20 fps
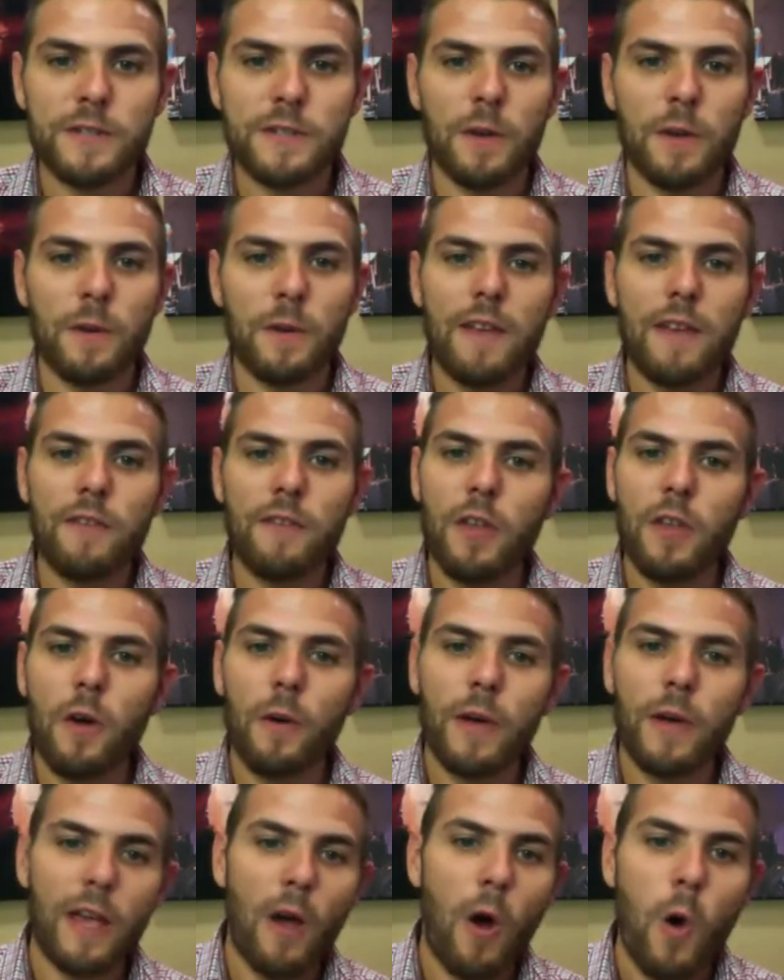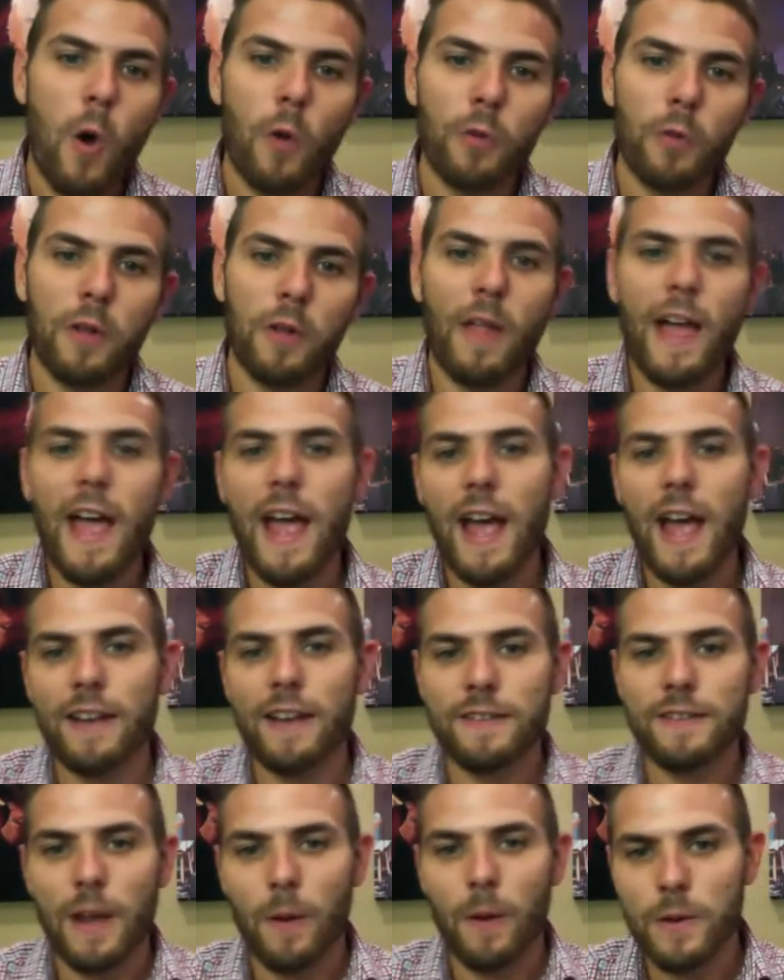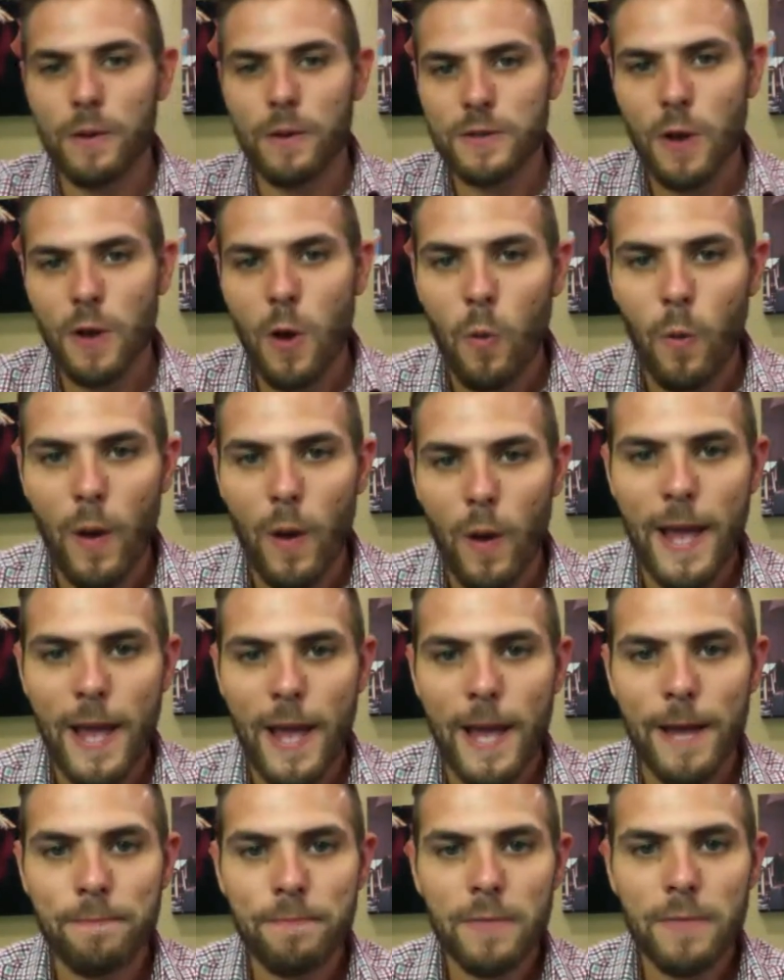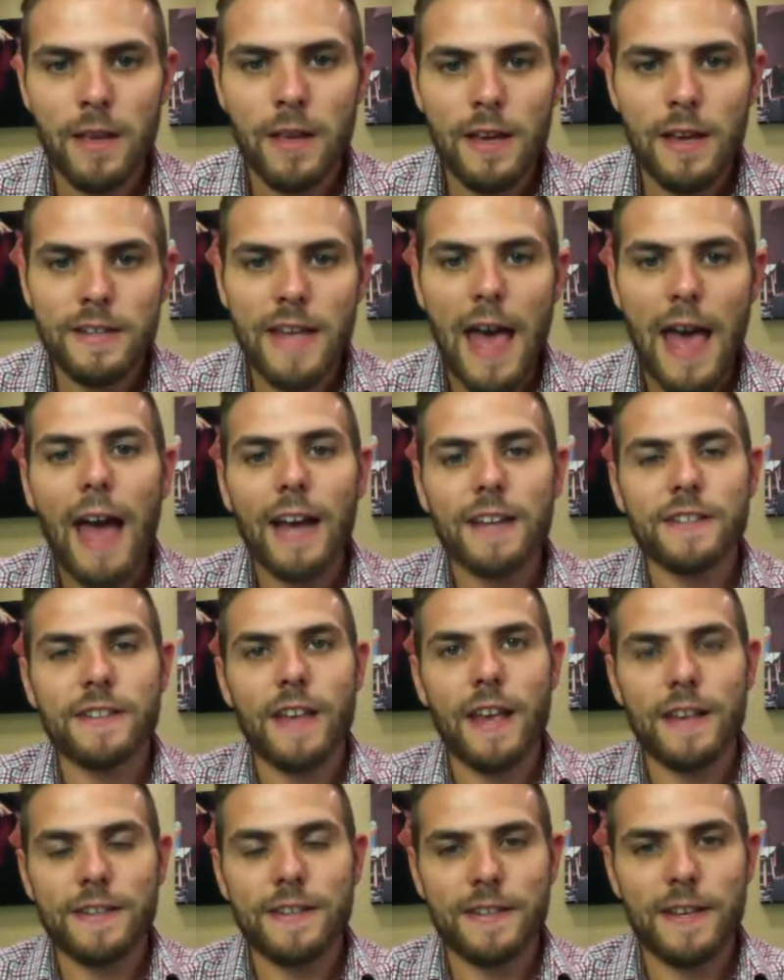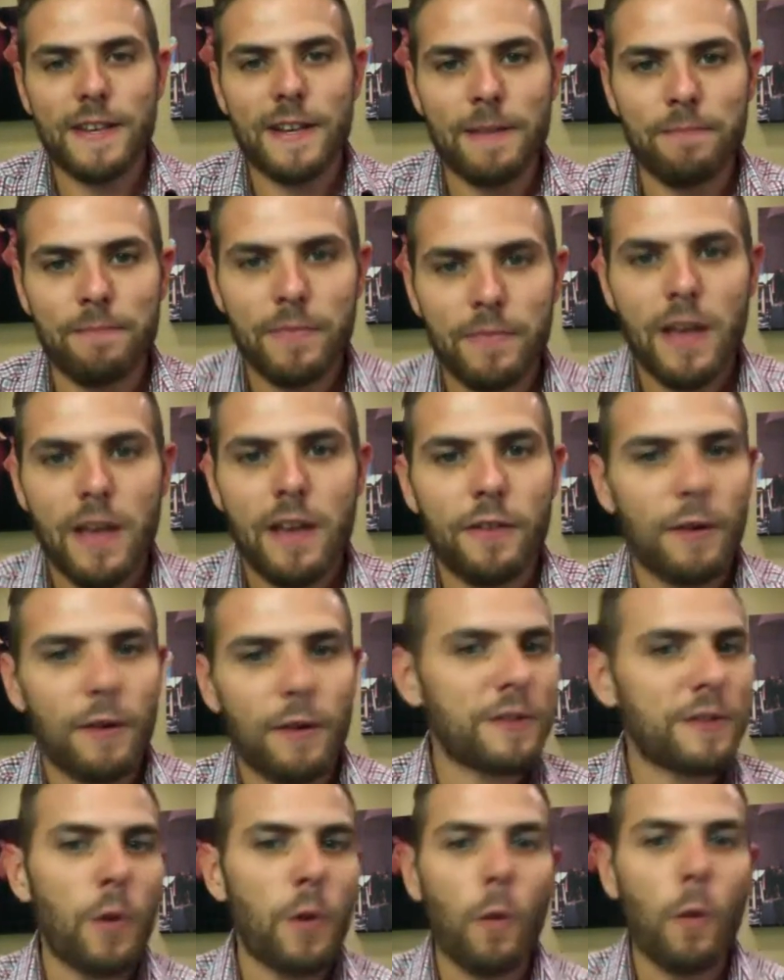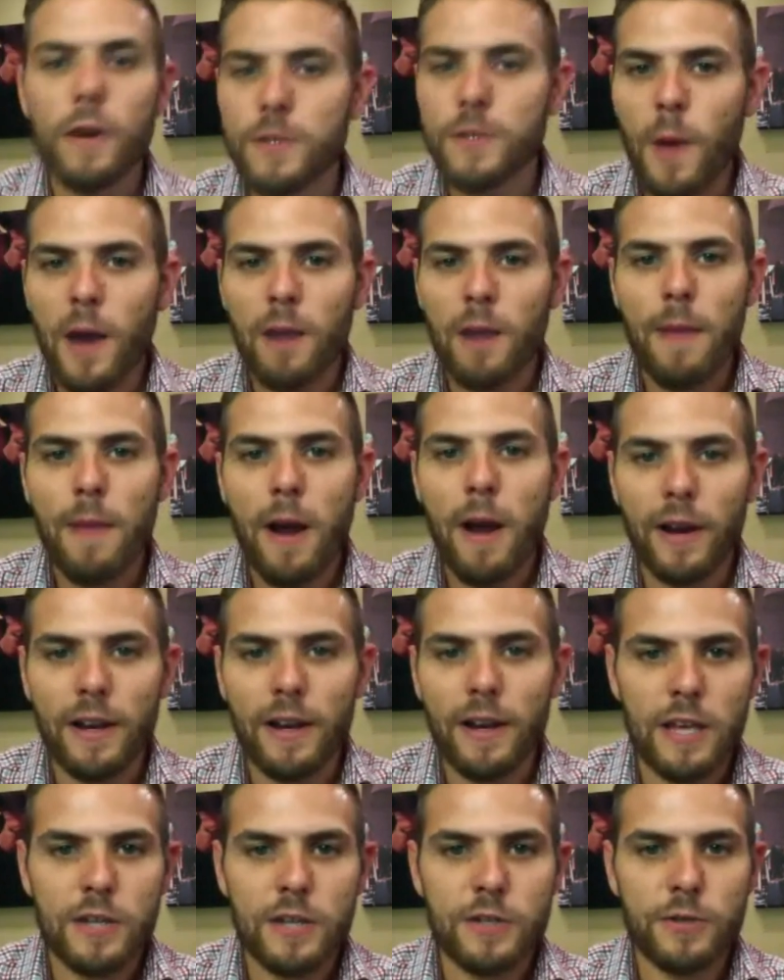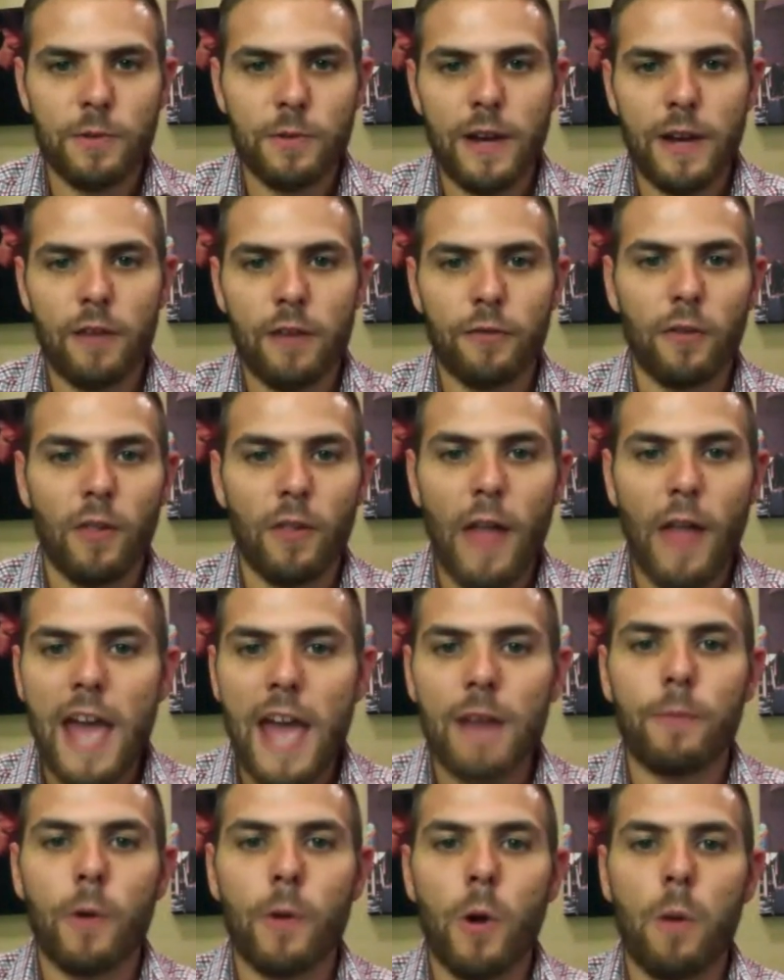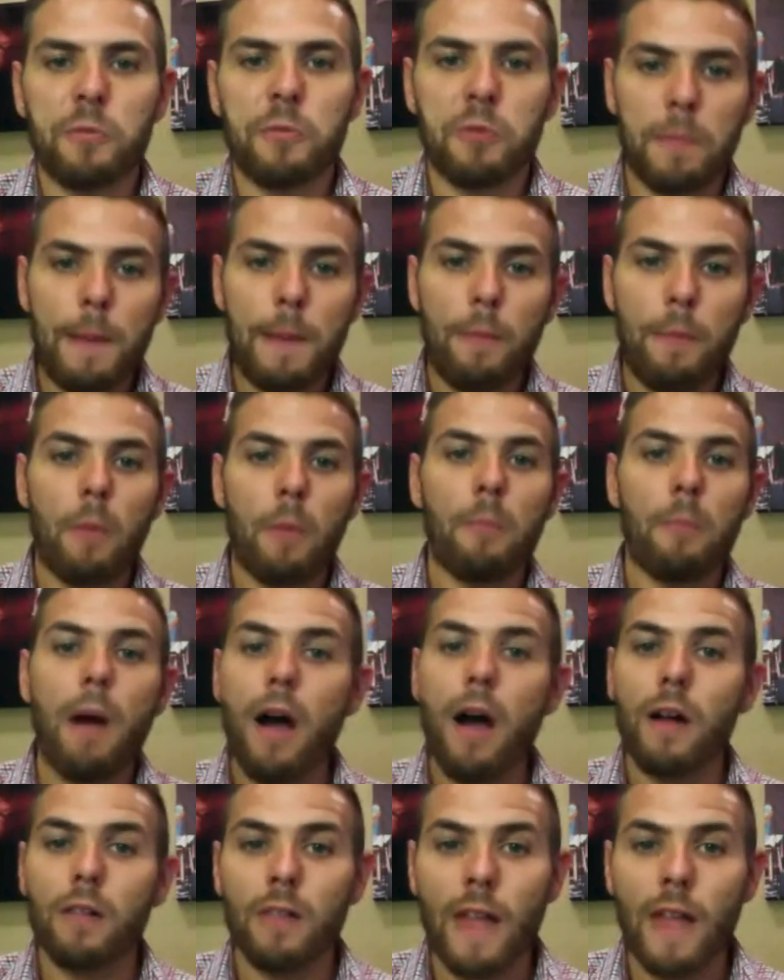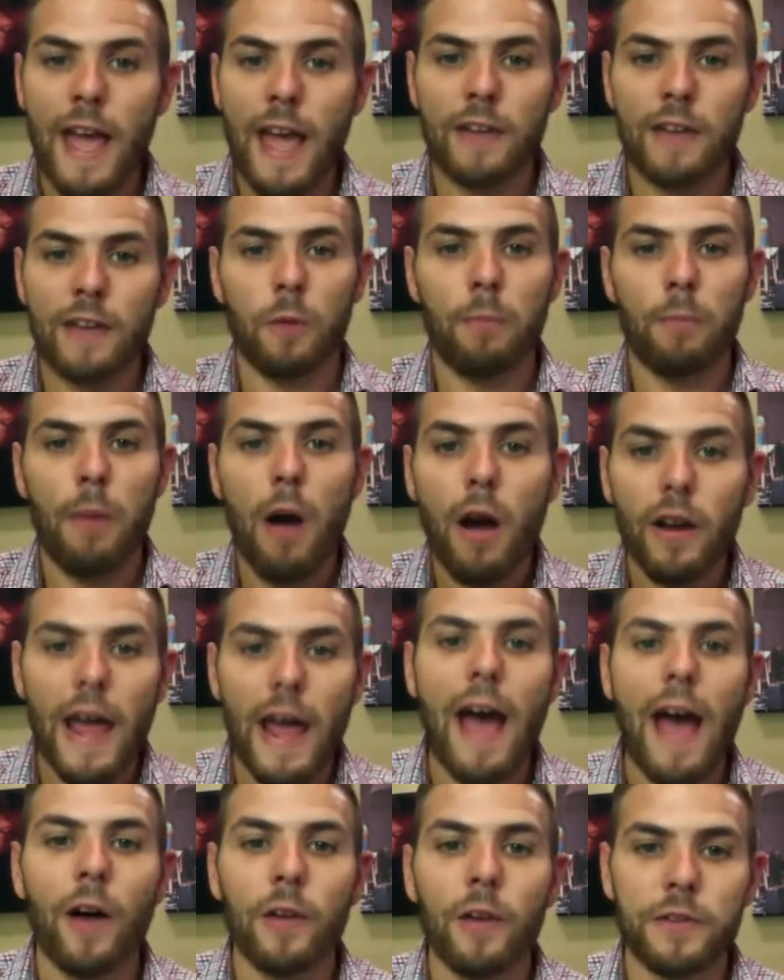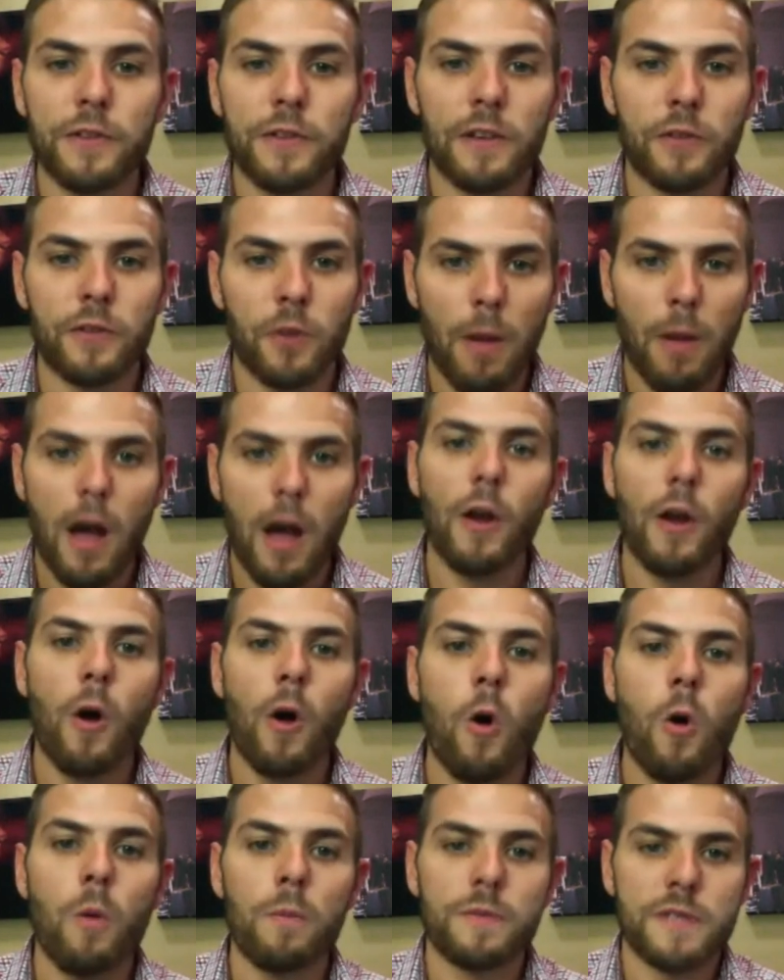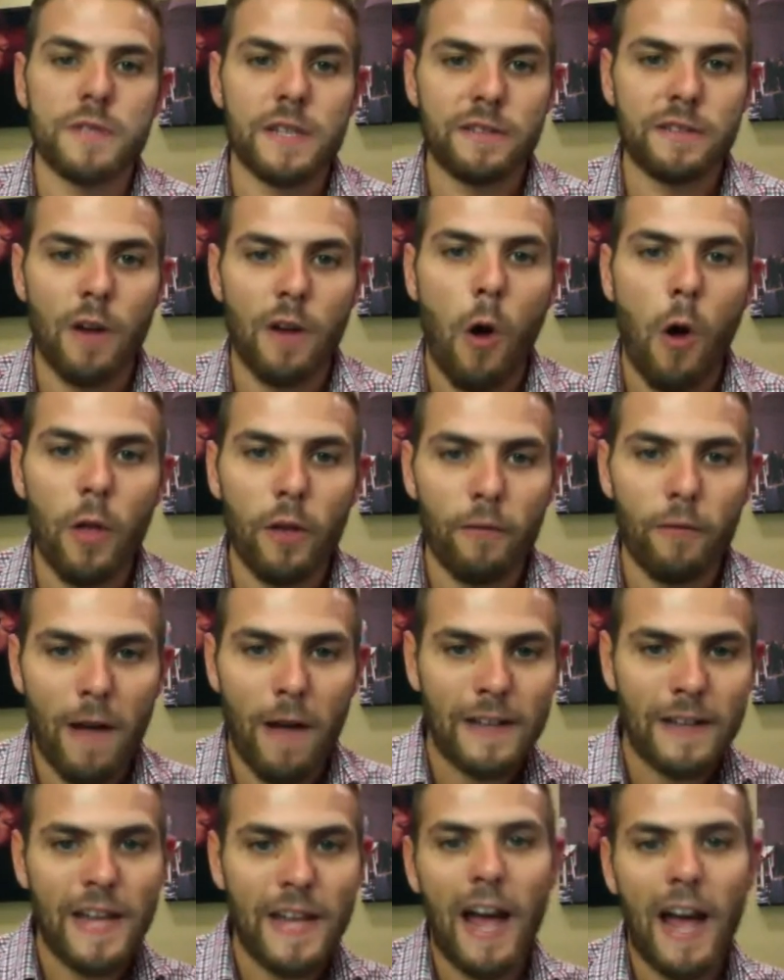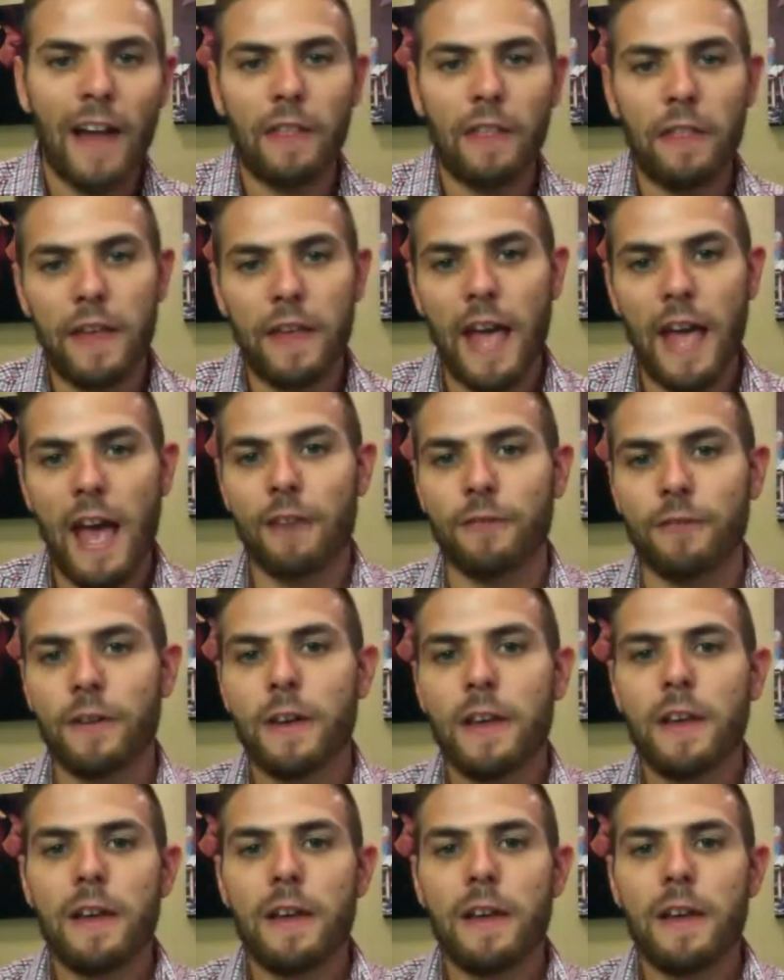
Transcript: So even though he owned the land, there was no way to access it. And there's stories throughout American history of land booms where people bought land or bought houses or bought homes, and to only find out they have